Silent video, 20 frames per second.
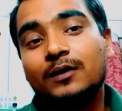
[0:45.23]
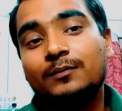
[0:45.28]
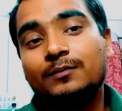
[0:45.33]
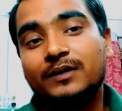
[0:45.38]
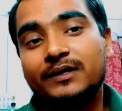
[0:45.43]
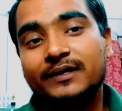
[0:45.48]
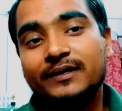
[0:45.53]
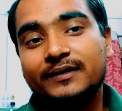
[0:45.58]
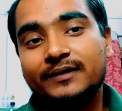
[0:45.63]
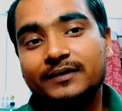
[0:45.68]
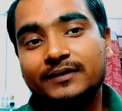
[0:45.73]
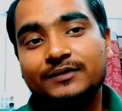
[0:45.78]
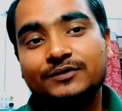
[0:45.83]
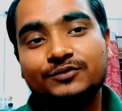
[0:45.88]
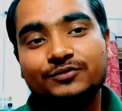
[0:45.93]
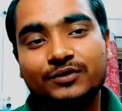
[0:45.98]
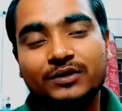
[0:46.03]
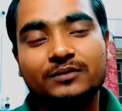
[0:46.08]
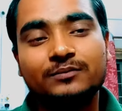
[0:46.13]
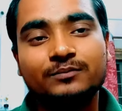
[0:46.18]
but I didn't
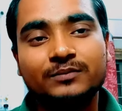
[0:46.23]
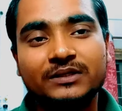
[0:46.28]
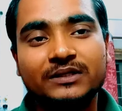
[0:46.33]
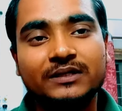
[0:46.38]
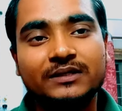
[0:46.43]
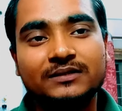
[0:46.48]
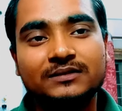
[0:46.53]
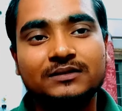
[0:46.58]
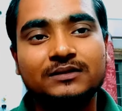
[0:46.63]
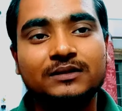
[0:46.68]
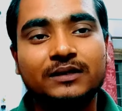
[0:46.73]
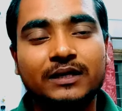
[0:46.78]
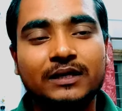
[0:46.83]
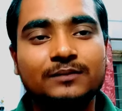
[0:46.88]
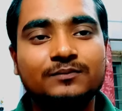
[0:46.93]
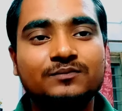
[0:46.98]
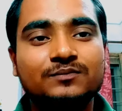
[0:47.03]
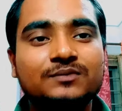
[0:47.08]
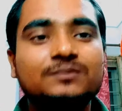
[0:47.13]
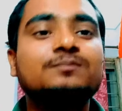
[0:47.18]
join BRC.
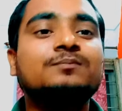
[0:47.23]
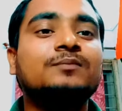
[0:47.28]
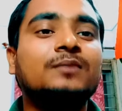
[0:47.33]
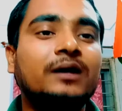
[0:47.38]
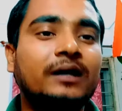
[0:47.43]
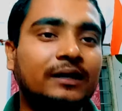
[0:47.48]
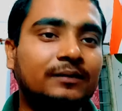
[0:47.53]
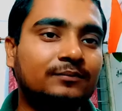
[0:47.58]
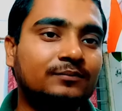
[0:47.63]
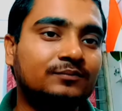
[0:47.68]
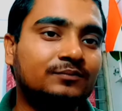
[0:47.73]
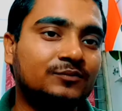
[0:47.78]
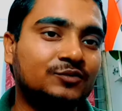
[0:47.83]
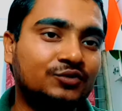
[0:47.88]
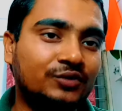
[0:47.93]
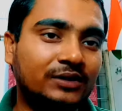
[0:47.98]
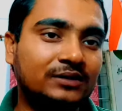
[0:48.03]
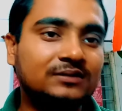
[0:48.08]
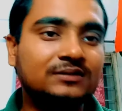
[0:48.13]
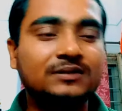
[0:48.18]
I'm
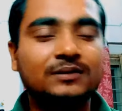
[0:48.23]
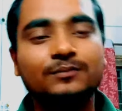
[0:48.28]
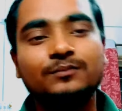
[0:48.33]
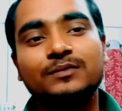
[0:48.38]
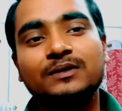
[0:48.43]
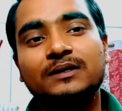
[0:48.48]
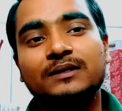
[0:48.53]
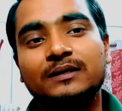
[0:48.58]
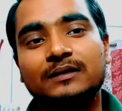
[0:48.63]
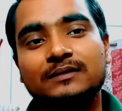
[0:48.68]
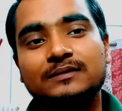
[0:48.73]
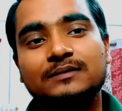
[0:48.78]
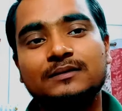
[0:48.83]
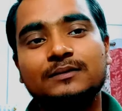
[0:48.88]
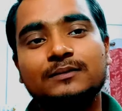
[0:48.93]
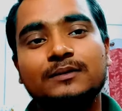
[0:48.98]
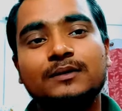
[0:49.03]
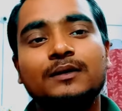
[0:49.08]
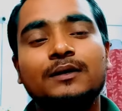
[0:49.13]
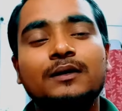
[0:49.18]
joined somewhere else.
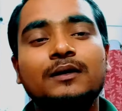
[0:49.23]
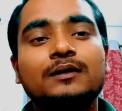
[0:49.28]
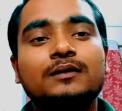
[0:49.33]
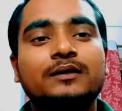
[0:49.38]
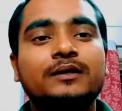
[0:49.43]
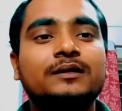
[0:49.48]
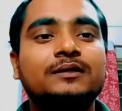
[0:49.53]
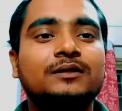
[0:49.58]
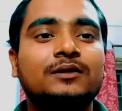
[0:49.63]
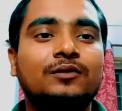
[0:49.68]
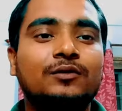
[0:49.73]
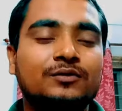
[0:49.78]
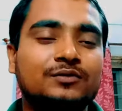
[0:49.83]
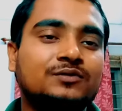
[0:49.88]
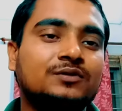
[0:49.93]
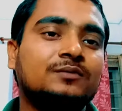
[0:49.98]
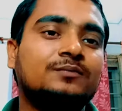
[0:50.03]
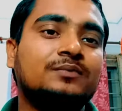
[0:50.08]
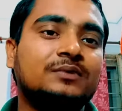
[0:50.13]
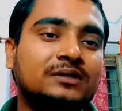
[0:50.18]
There is lots
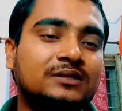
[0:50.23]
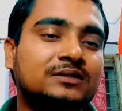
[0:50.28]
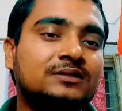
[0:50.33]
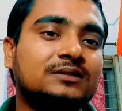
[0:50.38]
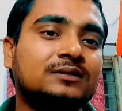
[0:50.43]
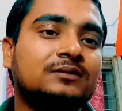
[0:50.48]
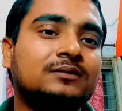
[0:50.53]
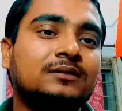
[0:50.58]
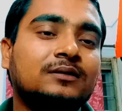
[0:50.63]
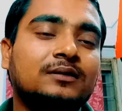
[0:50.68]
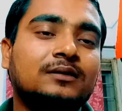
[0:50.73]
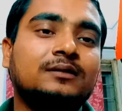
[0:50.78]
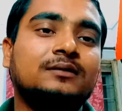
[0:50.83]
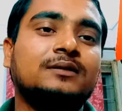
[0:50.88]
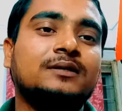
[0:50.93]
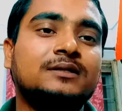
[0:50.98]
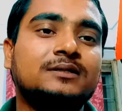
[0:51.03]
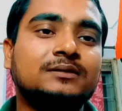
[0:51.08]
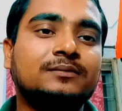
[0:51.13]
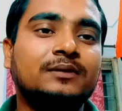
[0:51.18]
of reason and
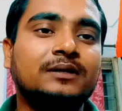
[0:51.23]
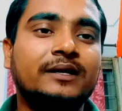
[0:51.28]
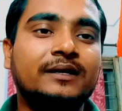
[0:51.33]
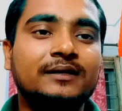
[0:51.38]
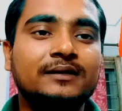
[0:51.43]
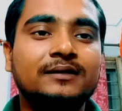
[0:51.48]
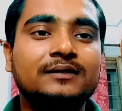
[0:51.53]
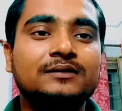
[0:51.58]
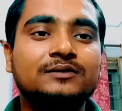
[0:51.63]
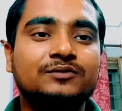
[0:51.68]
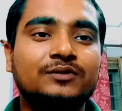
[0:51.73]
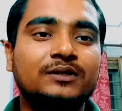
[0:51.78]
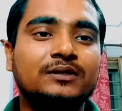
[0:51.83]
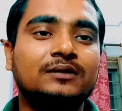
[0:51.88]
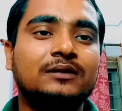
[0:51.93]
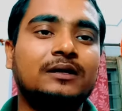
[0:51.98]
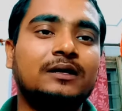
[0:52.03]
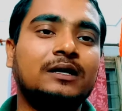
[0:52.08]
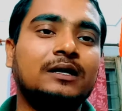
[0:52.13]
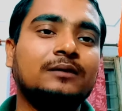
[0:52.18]
that's why I didn't join.
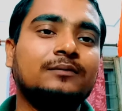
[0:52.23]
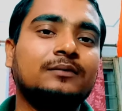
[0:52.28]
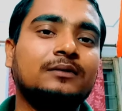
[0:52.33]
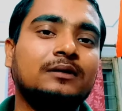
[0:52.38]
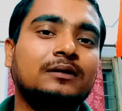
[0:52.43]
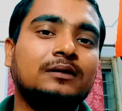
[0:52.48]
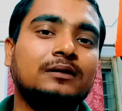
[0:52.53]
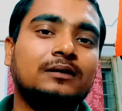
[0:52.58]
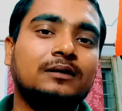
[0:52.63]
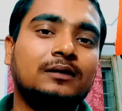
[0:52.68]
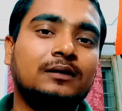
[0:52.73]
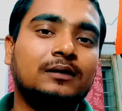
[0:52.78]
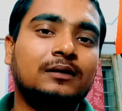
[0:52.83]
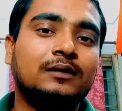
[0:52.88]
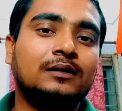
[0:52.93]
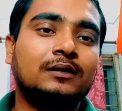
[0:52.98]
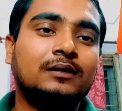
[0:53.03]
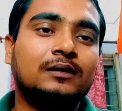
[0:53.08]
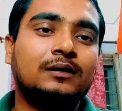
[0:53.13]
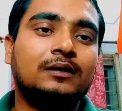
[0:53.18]

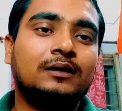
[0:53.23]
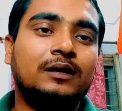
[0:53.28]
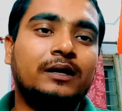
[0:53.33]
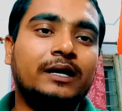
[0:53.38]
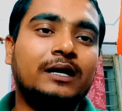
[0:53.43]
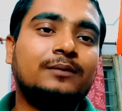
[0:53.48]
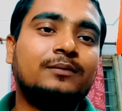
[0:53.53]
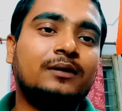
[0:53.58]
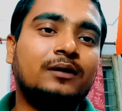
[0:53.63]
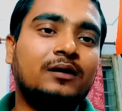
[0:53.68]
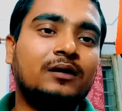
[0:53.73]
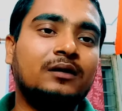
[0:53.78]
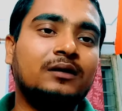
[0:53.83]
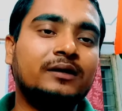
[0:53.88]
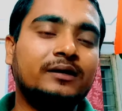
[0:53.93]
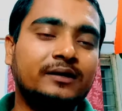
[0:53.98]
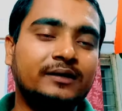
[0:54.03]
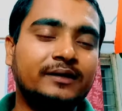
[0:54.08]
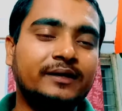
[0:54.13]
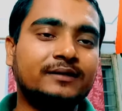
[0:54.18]
I have
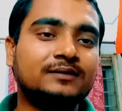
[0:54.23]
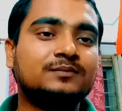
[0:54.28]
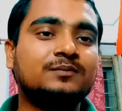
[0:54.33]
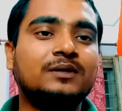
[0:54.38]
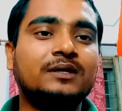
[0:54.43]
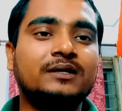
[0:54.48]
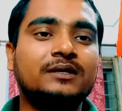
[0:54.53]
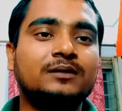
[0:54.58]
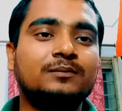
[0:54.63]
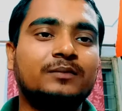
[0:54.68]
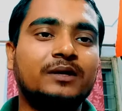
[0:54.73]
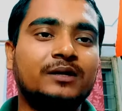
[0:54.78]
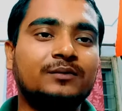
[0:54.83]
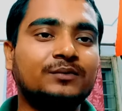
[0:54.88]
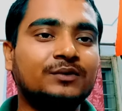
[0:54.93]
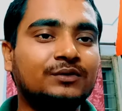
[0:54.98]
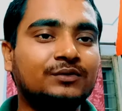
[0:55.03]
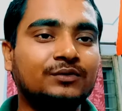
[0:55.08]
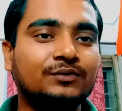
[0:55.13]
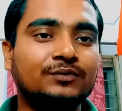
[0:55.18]
already explained in my
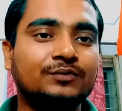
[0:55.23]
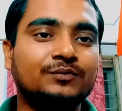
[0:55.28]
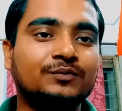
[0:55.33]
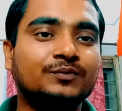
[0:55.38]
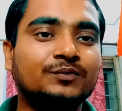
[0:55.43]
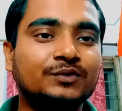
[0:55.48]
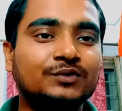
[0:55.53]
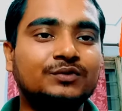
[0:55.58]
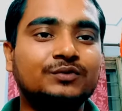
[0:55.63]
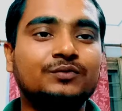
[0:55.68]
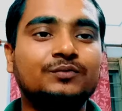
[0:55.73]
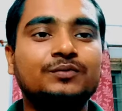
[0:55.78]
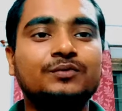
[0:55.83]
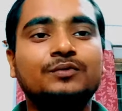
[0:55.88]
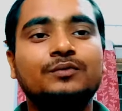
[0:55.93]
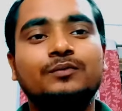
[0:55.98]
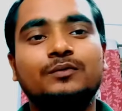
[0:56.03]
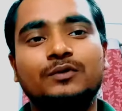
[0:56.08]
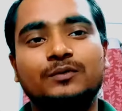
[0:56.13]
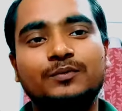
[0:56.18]
video, which if
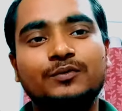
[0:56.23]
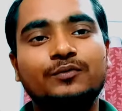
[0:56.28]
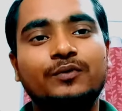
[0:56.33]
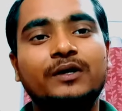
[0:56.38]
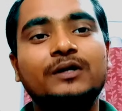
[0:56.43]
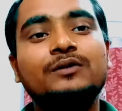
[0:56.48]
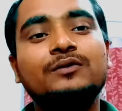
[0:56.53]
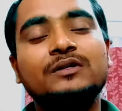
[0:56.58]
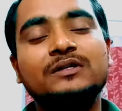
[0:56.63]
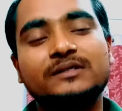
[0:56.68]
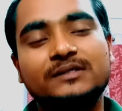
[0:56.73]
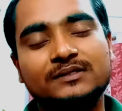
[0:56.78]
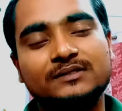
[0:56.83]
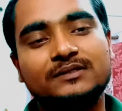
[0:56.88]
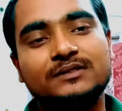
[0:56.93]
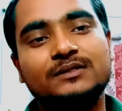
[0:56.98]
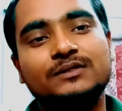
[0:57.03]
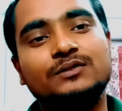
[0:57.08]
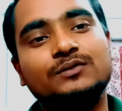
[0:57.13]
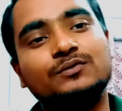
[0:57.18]
you want to
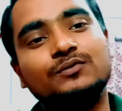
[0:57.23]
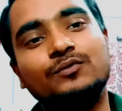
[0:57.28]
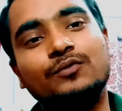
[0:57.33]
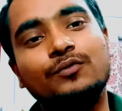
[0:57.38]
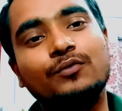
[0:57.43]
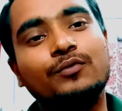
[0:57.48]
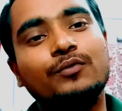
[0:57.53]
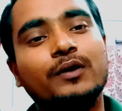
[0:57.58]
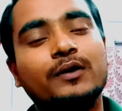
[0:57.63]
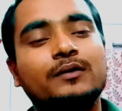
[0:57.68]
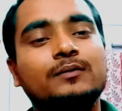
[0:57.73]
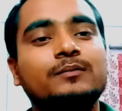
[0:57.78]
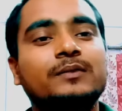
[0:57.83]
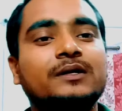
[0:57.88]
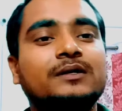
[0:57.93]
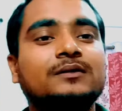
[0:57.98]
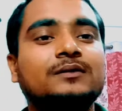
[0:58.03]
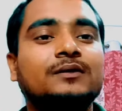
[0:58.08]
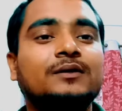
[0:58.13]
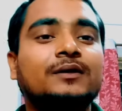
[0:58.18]
interested, go on
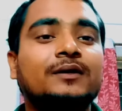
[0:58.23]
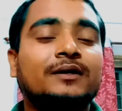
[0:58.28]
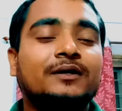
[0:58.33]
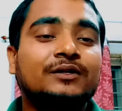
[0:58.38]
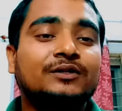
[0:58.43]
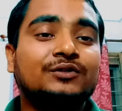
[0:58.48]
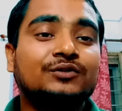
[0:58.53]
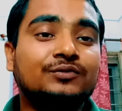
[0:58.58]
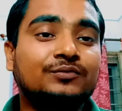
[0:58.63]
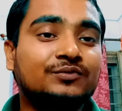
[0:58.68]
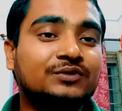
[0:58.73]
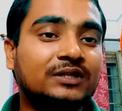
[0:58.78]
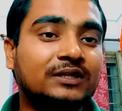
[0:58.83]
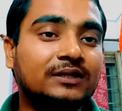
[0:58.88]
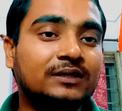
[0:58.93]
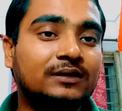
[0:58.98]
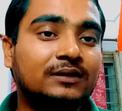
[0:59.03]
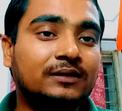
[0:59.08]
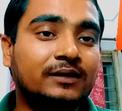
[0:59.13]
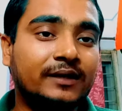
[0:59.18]
my YouTube
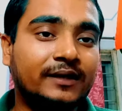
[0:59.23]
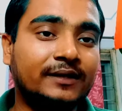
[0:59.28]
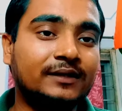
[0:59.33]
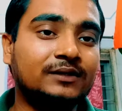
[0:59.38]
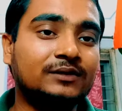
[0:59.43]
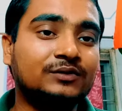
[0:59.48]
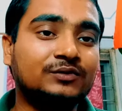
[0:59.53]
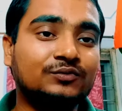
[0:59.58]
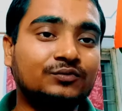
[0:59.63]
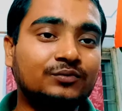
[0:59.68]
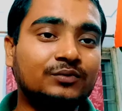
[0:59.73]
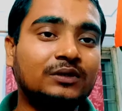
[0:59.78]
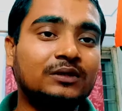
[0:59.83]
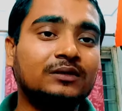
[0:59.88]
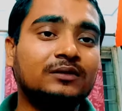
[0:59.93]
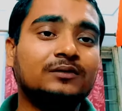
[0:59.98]
channel and you will